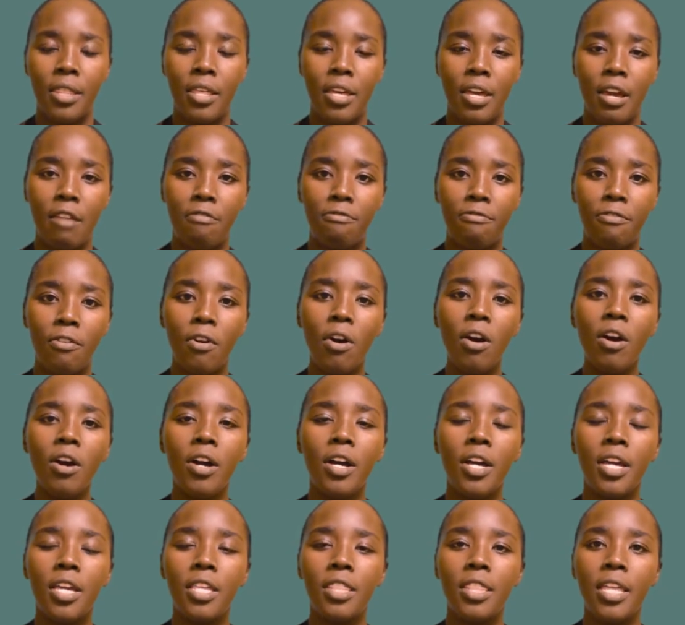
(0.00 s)

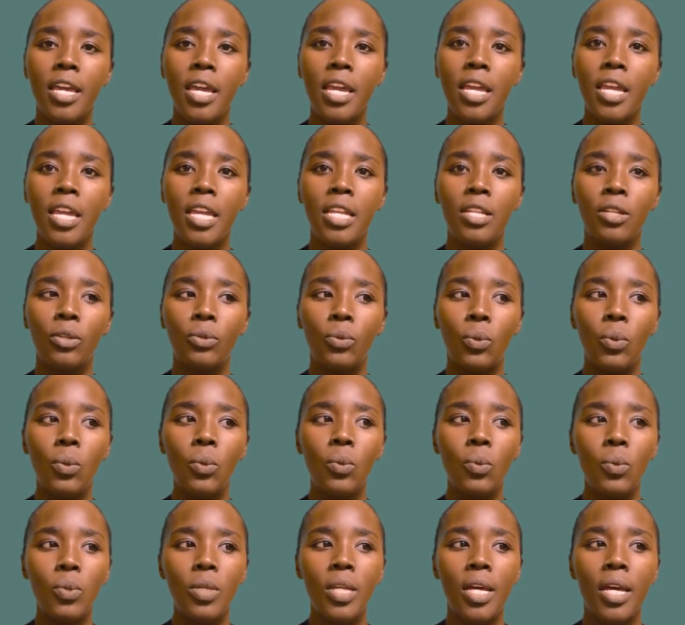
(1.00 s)
Therefore, they
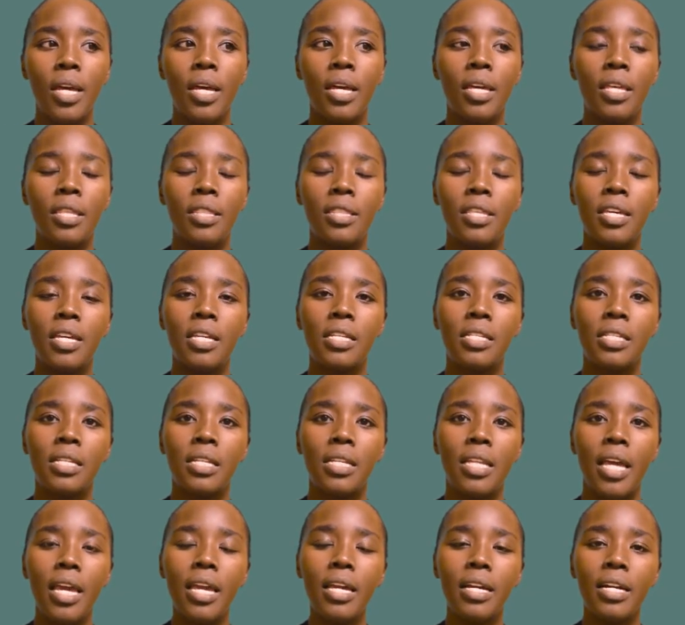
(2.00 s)
include things
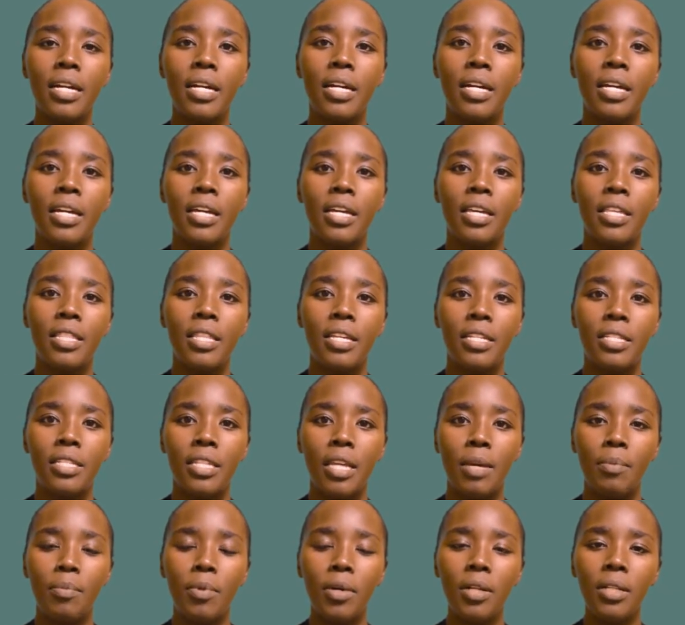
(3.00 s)
like the
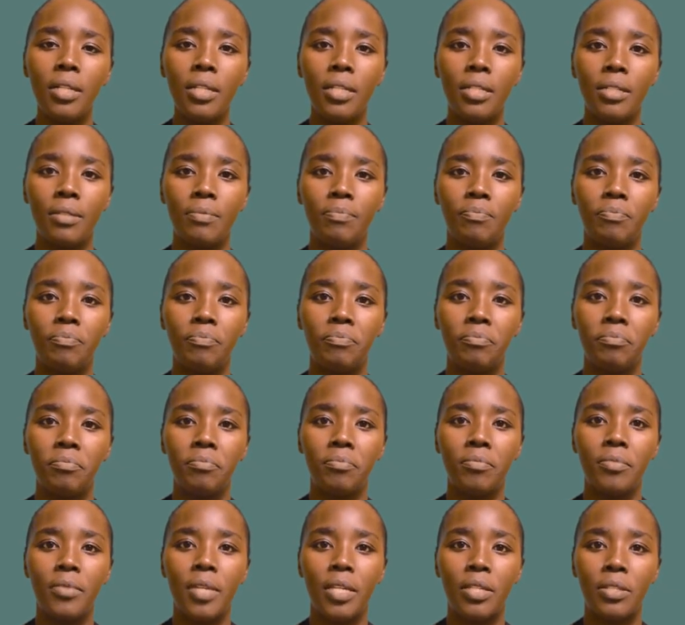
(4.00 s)

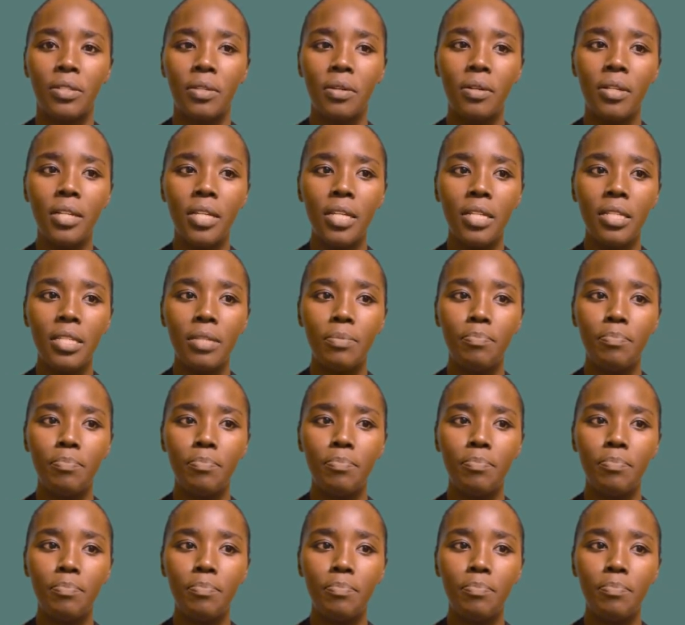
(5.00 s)
table, the solids,